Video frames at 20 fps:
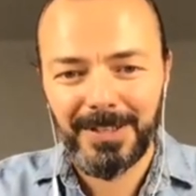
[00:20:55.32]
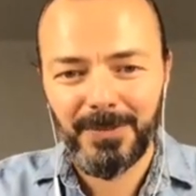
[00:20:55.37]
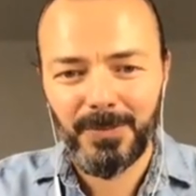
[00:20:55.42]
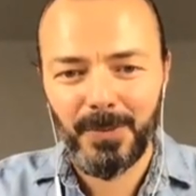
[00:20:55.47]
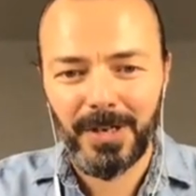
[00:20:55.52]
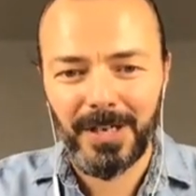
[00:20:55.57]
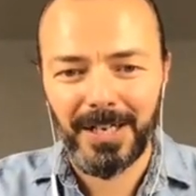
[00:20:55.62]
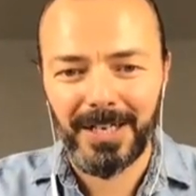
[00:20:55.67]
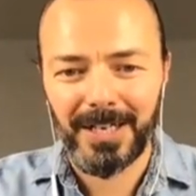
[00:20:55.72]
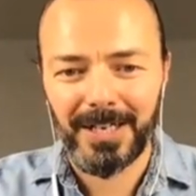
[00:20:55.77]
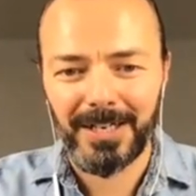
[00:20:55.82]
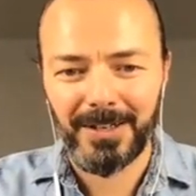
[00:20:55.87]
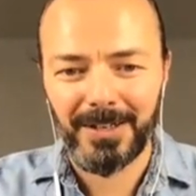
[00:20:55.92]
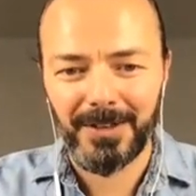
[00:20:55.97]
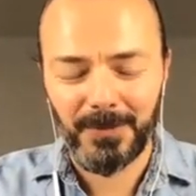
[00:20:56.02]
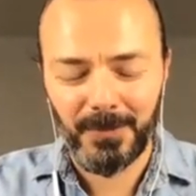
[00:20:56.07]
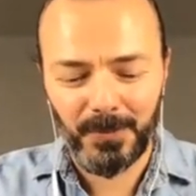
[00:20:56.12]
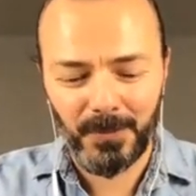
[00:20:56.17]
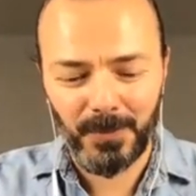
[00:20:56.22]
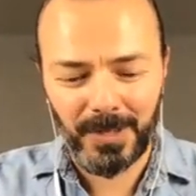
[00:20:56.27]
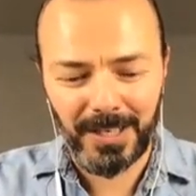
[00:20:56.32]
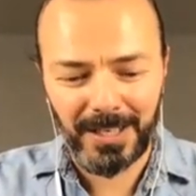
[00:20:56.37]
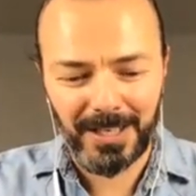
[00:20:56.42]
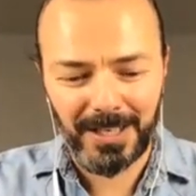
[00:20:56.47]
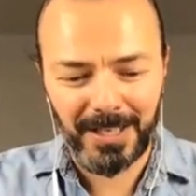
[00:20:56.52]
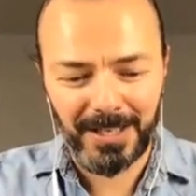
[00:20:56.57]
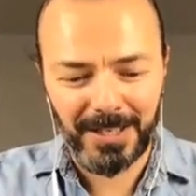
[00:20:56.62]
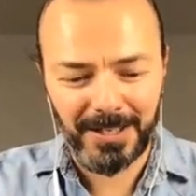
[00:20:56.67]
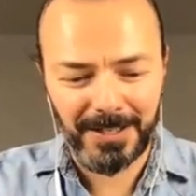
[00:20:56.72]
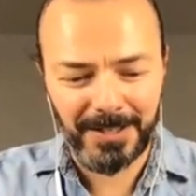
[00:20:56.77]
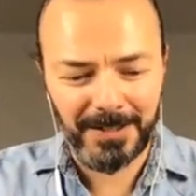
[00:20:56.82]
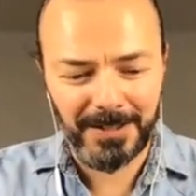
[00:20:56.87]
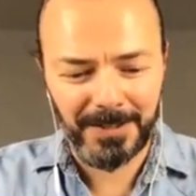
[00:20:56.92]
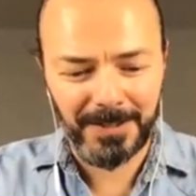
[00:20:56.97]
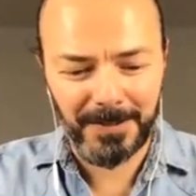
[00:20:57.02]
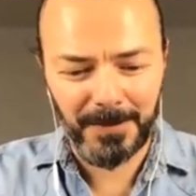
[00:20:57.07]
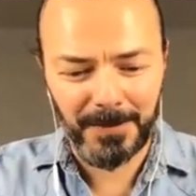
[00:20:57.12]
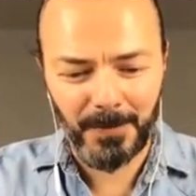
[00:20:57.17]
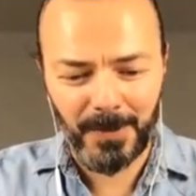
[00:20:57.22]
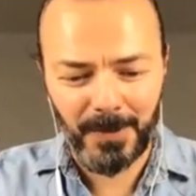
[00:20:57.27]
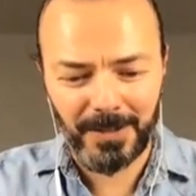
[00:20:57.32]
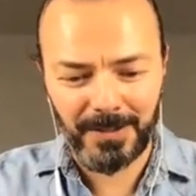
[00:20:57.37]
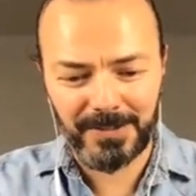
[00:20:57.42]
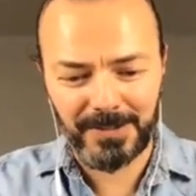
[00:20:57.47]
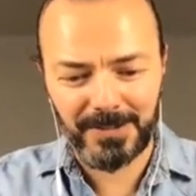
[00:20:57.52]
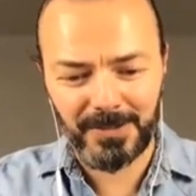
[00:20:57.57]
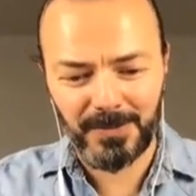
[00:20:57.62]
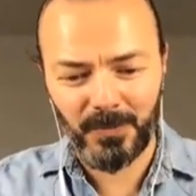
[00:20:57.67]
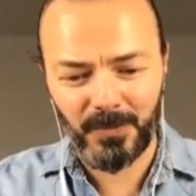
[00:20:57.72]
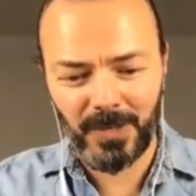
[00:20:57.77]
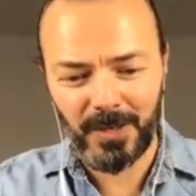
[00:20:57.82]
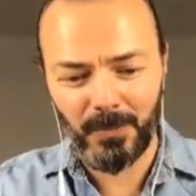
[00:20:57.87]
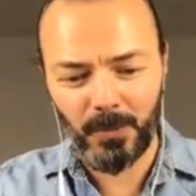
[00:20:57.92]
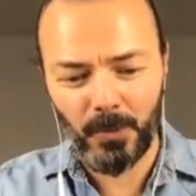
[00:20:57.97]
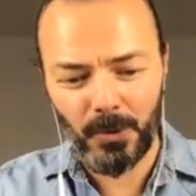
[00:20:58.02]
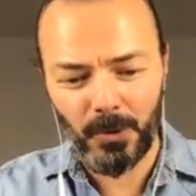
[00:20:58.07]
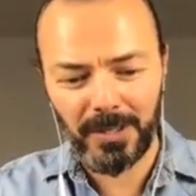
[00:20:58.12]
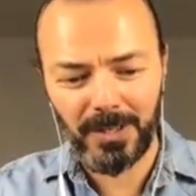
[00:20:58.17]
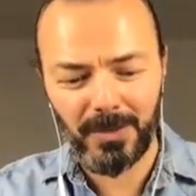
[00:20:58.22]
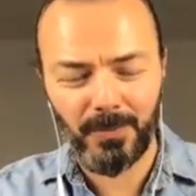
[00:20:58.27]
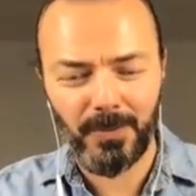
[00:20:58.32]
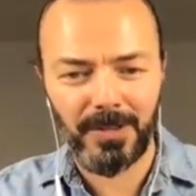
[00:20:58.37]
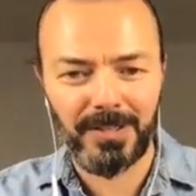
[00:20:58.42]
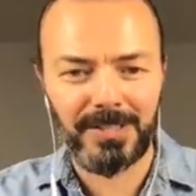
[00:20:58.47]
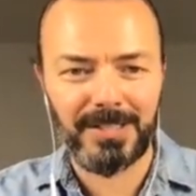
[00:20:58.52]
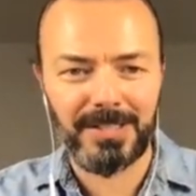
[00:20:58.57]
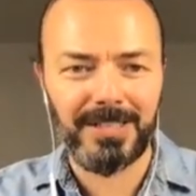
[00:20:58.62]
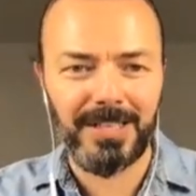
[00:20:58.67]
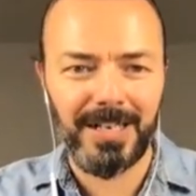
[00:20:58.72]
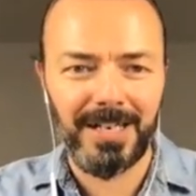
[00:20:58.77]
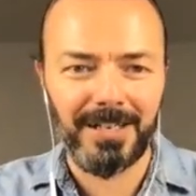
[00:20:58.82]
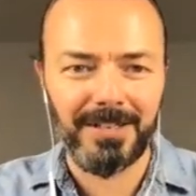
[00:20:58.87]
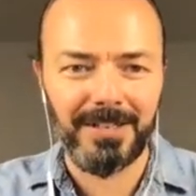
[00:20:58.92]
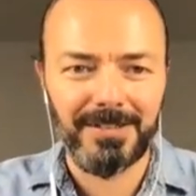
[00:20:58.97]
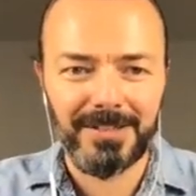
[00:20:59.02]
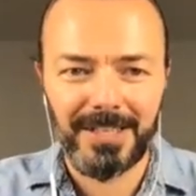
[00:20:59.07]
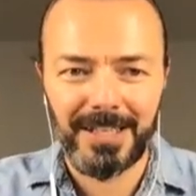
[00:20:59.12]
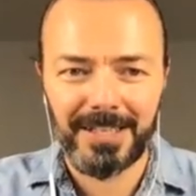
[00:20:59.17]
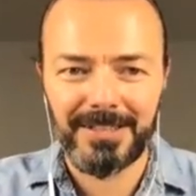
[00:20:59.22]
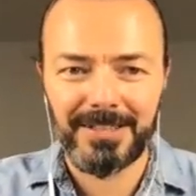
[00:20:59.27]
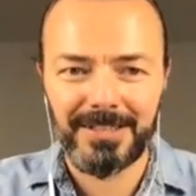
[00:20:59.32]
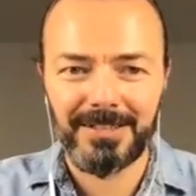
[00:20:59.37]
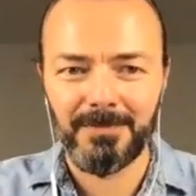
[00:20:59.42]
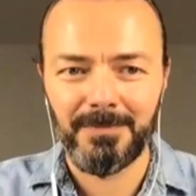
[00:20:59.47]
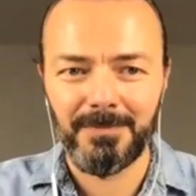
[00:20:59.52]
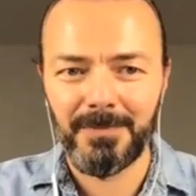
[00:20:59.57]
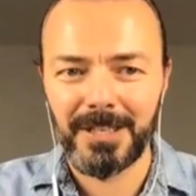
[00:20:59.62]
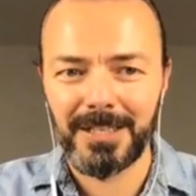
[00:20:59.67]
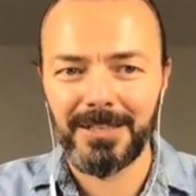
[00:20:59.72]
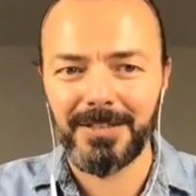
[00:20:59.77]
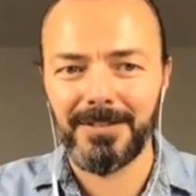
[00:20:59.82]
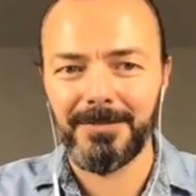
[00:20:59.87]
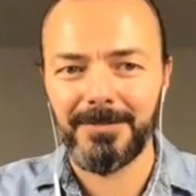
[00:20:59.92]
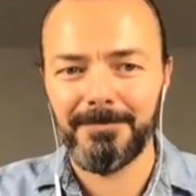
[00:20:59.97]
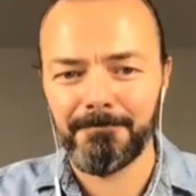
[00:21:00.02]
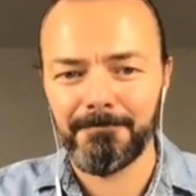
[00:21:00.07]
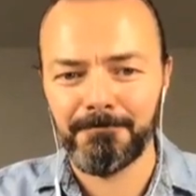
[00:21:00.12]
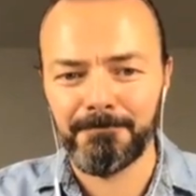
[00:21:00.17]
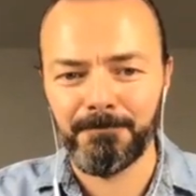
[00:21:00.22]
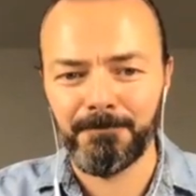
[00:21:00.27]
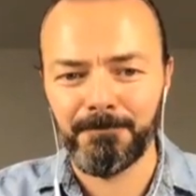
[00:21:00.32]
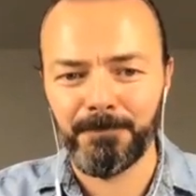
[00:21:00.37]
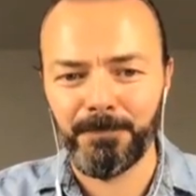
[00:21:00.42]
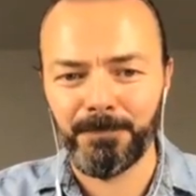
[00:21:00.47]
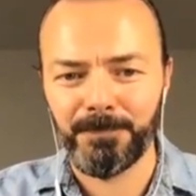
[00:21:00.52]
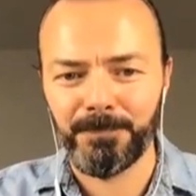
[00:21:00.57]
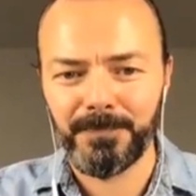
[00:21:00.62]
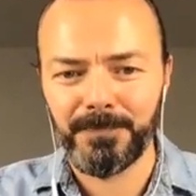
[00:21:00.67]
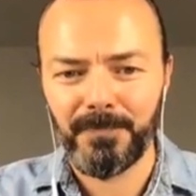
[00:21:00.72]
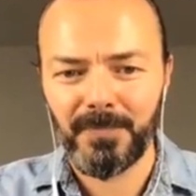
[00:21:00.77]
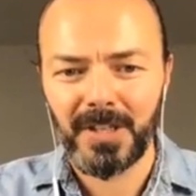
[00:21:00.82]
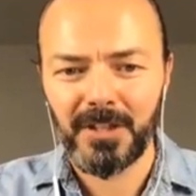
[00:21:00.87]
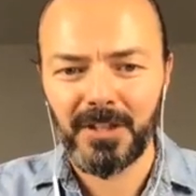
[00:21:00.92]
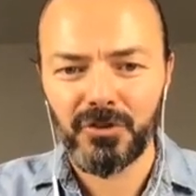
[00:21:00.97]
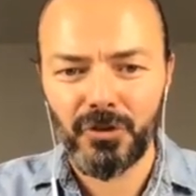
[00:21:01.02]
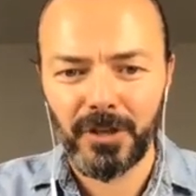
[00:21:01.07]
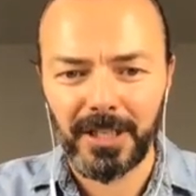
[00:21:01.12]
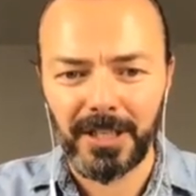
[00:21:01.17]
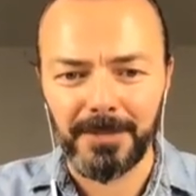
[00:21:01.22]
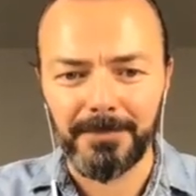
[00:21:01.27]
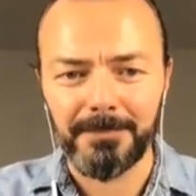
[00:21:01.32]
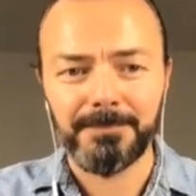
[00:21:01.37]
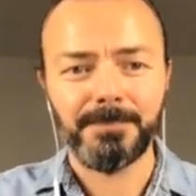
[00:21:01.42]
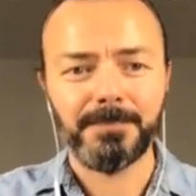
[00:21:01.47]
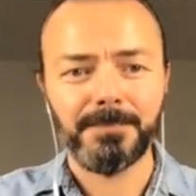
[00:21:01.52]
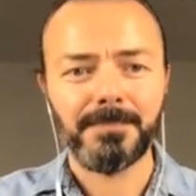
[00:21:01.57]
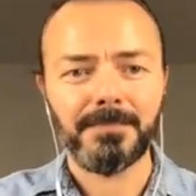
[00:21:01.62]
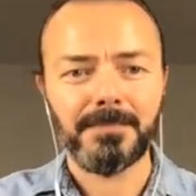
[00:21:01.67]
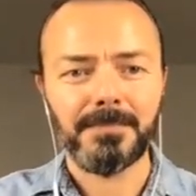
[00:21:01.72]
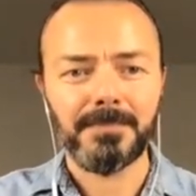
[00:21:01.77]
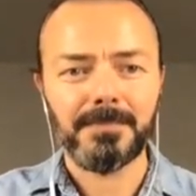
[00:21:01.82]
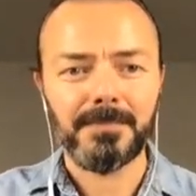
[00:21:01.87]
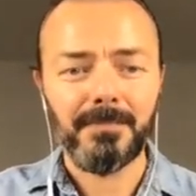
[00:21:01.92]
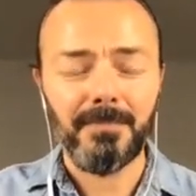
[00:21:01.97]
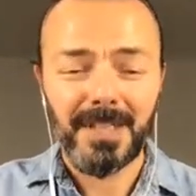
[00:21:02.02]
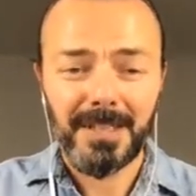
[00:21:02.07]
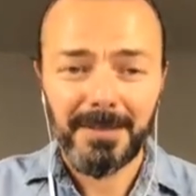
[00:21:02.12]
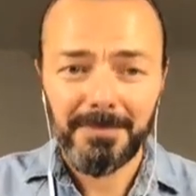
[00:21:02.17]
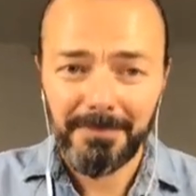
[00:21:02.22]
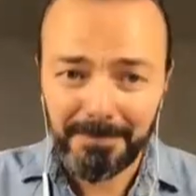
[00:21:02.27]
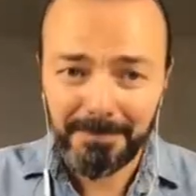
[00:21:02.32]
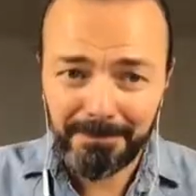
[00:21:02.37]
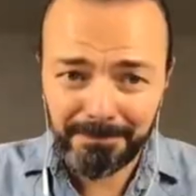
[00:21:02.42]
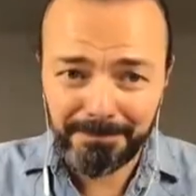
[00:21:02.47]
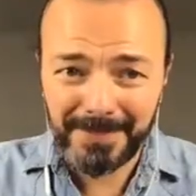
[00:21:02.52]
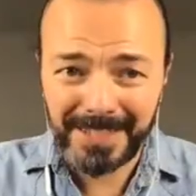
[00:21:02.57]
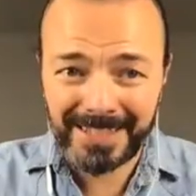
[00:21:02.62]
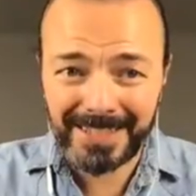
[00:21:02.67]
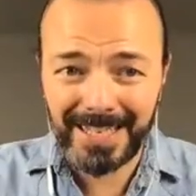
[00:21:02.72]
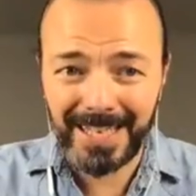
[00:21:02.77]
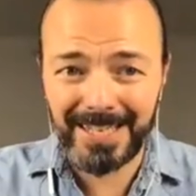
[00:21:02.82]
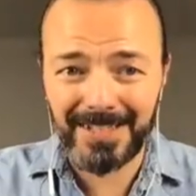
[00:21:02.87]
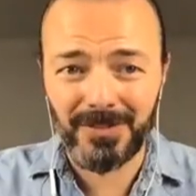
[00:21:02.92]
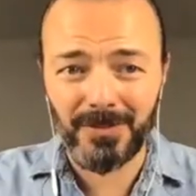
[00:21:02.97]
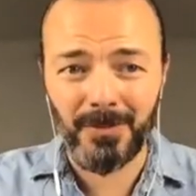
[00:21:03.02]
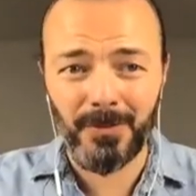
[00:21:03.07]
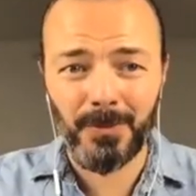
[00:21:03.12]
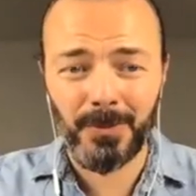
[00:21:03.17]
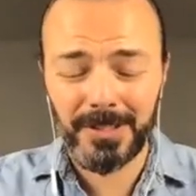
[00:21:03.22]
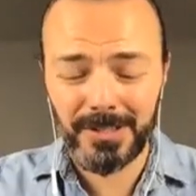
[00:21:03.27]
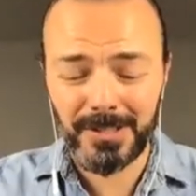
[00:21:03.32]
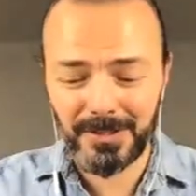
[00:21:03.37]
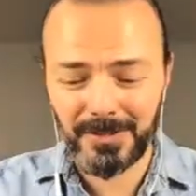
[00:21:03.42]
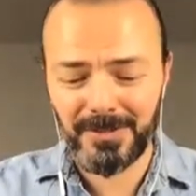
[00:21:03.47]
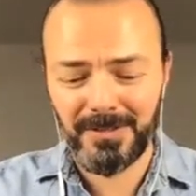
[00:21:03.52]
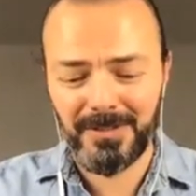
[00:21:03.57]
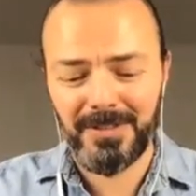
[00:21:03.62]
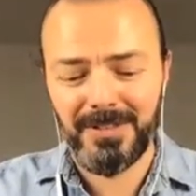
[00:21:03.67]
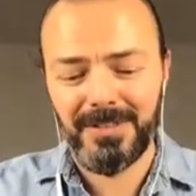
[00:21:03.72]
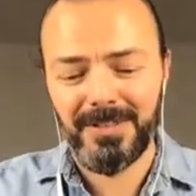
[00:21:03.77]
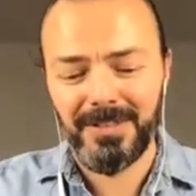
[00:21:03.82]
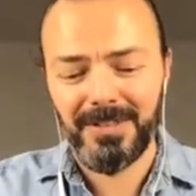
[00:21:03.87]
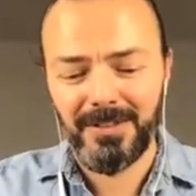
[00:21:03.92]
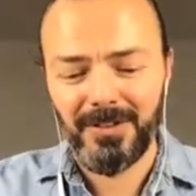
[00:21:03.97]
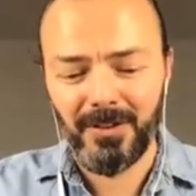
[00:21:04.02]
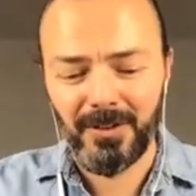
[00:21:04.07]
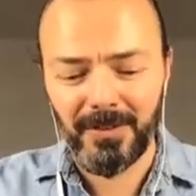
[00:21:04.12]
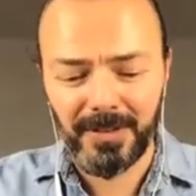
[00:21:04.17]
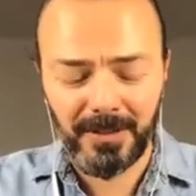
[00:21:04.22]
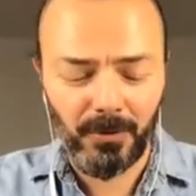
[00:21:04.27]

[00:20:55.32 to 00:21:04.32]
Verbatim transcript: where where where this where working with a stylus gets a bit um, tricky. In case of this, or,